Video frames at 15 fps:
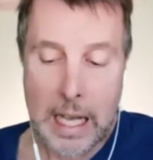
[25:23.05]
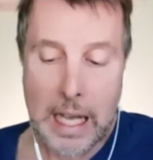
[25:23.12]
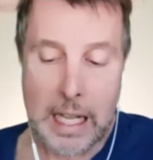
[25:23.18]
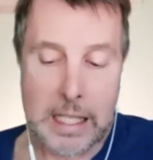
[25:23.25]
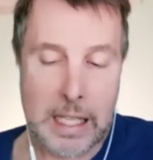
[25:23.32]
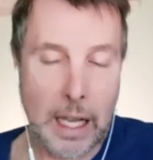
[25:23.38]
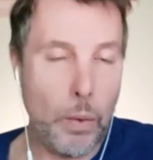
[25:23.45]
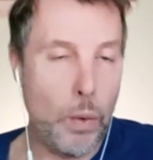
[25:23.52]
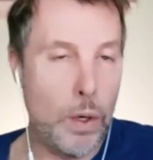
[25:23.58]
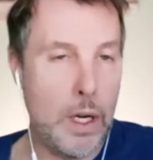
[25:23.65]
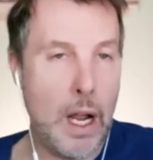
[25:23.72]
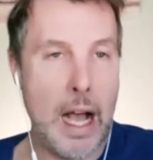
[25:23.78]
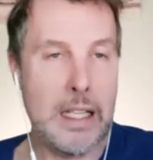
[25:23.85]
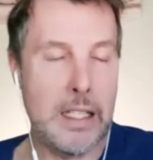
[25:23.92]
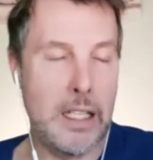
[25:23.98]
It's like we're
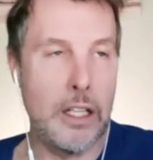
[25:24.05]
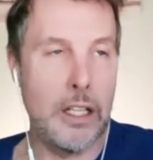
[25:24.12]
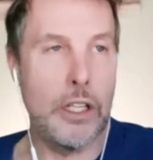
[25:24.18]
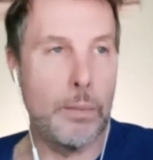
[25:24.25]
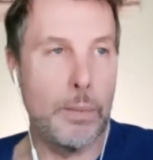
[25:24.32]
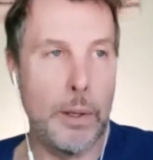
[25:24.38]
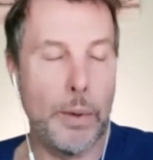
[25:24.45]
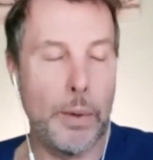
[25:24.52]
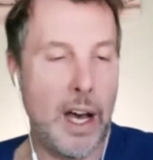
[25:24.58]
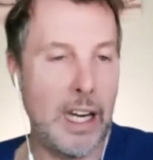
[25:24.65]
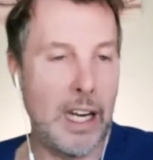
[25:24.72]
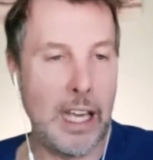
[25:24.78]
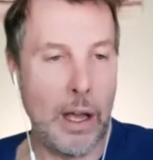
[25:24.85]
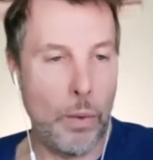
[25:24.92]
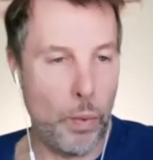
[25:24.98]
not teaching people how to
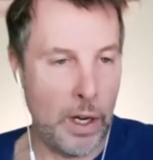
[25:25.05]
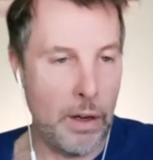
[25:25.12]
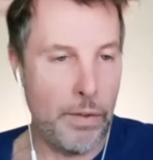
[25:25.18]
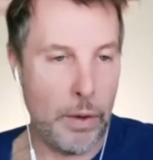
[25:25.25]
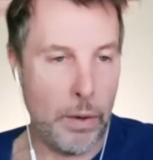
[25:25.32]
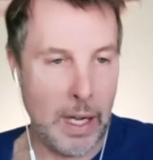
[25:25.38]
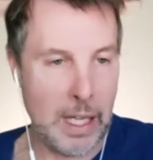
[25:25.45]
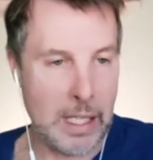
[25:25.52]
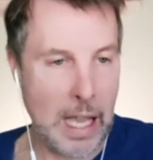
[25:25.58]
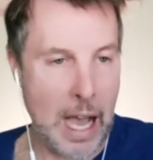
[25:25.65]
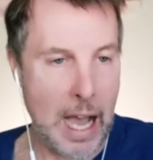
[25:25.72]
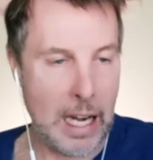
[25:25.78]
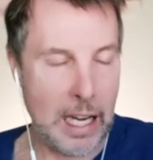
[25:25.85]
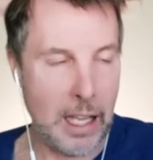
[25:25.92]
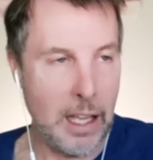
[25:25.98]
get rid of their
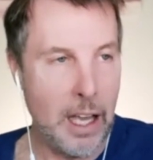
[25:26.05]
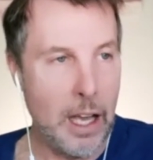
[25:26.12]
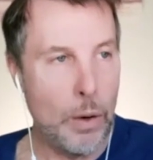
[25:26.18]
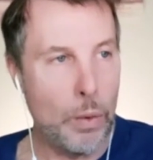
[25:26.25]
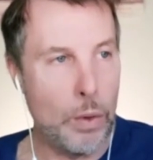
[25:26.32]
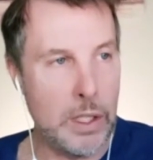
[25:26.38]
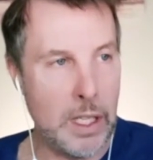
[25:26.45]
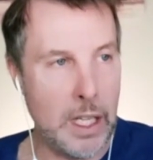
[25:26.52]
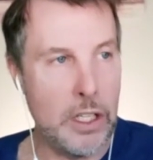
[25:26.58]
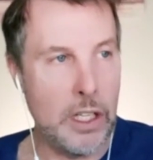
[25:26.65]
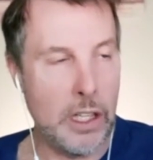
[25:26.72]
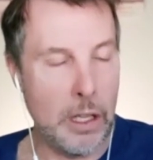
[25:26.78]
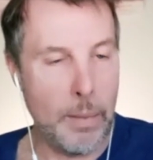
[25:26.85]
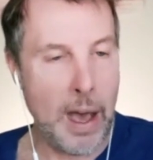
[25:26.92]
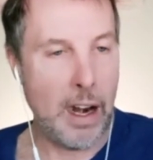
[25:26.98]
anxiety. We're
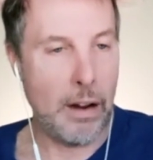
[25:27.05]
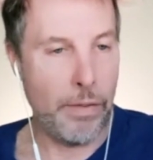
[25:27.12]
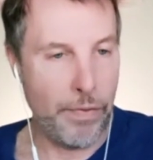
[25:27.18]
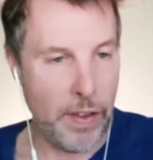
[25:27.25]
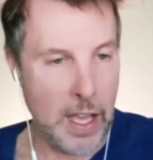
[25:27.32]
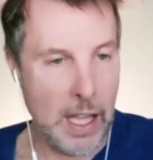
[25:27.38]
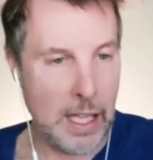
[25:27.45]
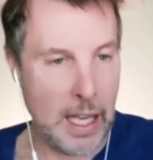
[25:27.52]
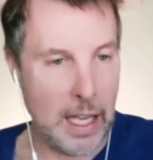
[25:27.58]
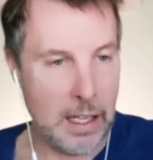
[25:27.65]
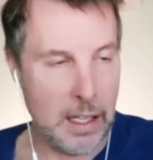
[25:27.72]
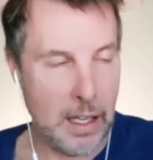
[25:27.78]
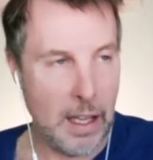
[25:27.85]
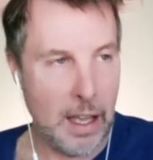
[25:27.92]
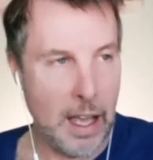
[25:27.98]
teaching them how to feel it
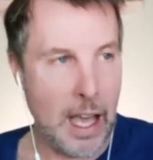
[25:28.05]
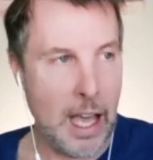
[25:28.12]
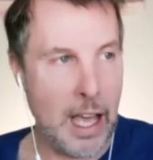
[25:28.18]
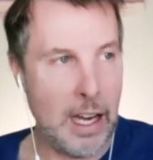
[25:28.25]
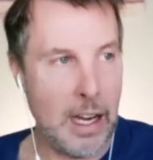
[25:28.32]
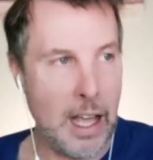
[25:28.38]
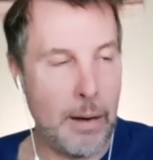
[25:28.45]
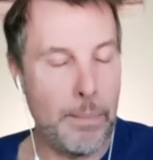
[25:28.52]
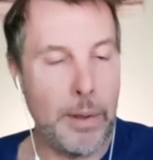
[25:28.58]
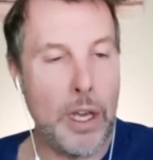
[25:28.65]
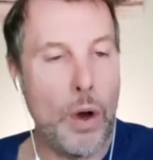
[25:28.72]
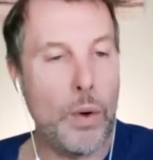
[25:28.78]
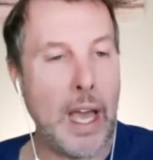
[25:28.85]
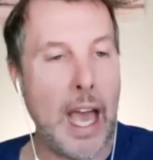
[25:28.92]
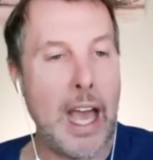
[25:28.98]
and and be
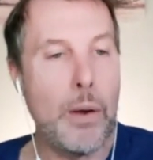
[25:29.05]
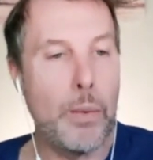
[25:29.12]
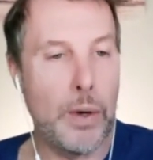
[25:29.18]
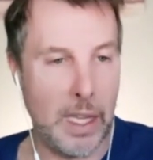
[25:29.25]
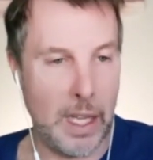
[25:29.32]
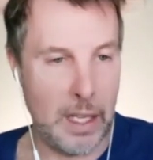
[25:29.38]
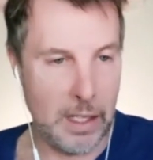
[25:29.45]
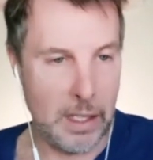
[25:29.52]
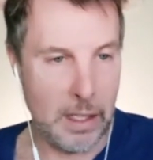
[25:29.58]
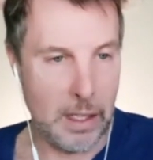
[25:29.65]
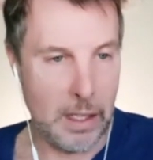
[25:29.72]
okay with it.